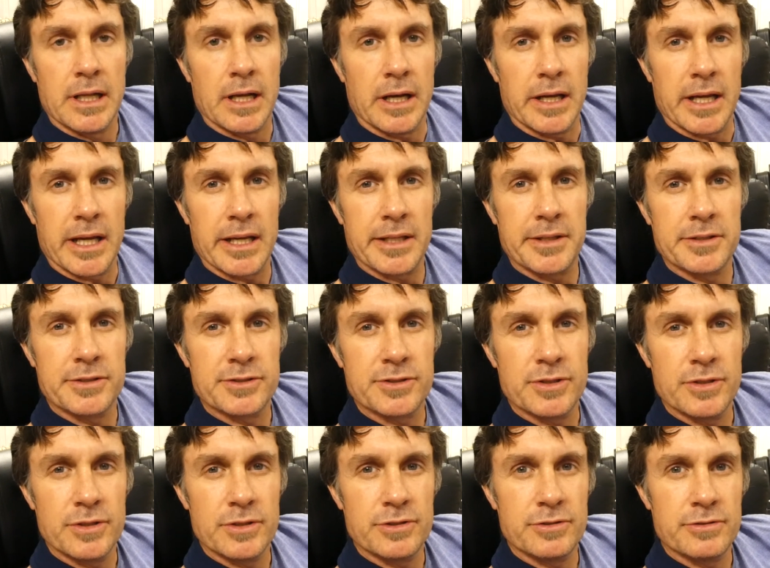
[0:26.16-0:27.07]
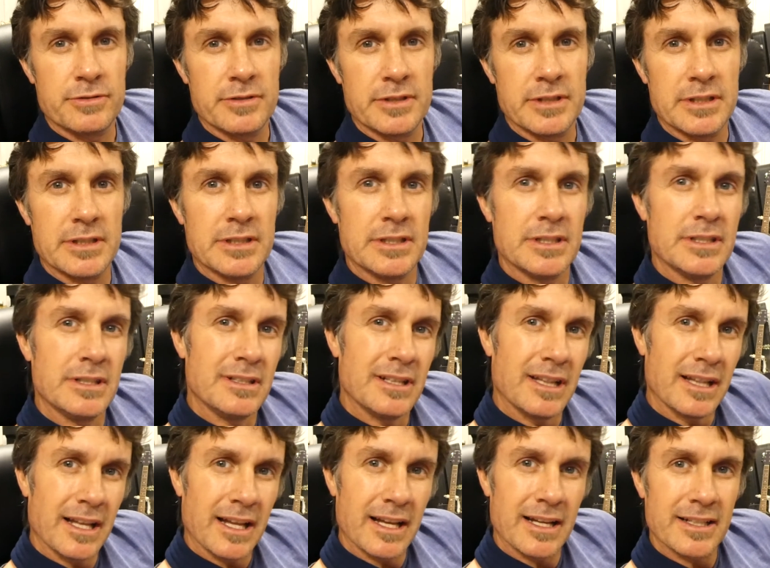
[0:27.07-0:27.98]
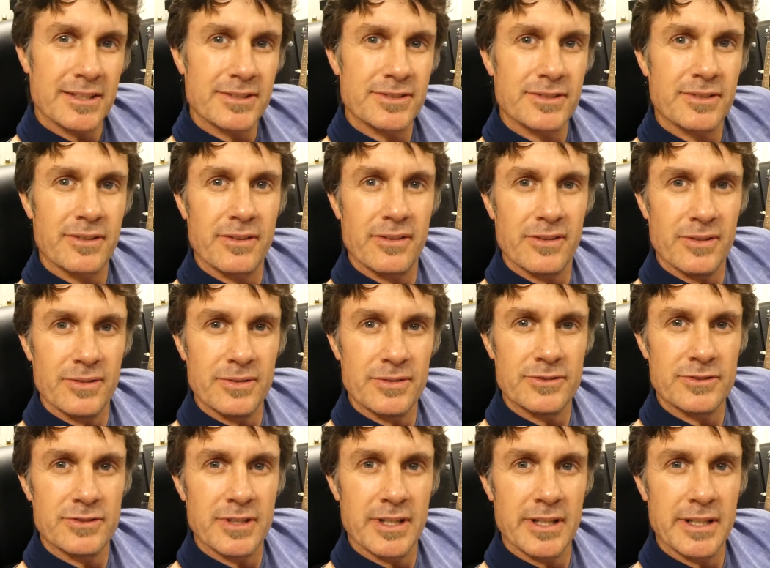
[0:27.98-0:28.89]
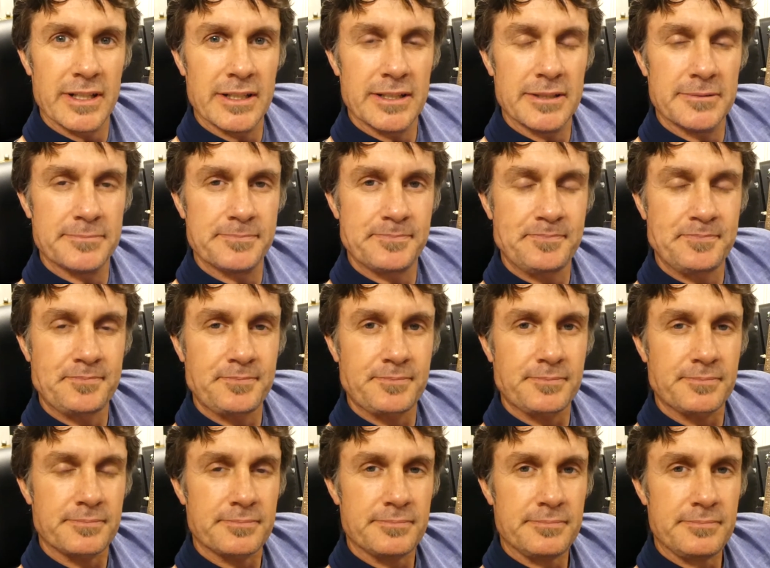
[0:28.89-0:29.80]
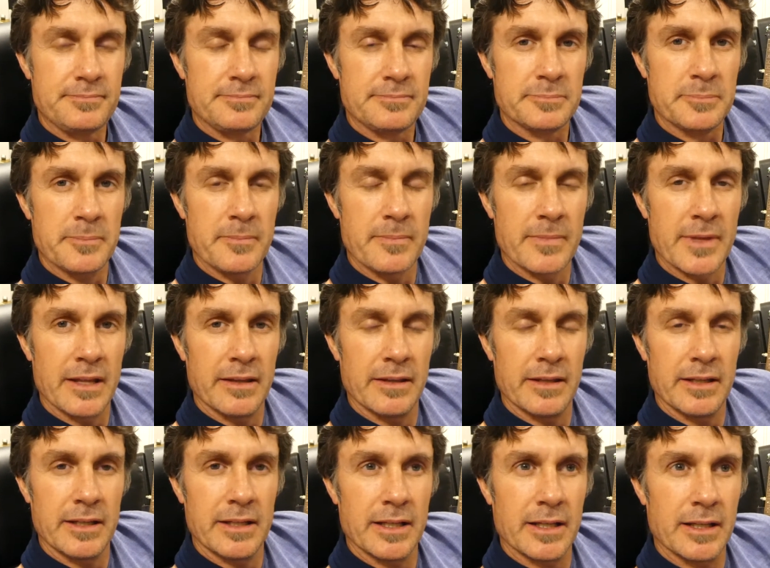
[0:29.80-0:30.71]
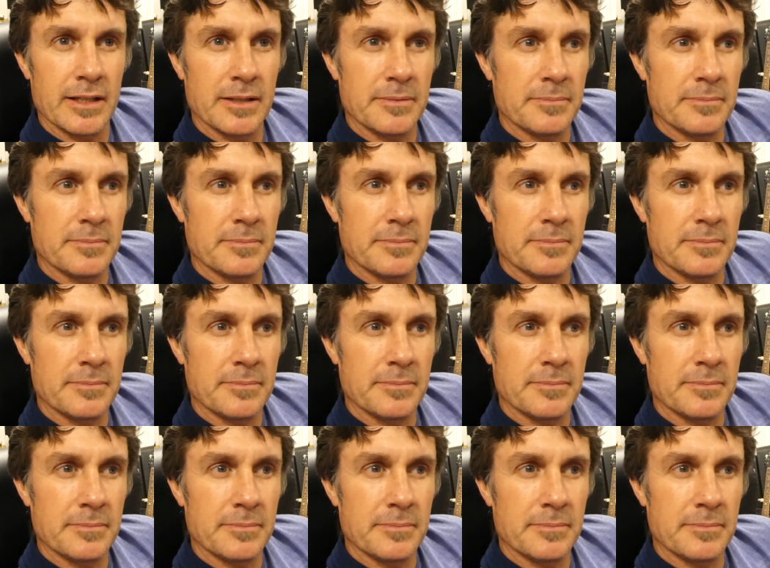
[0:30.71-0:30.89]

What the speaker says: I had the surgery last Thursday, the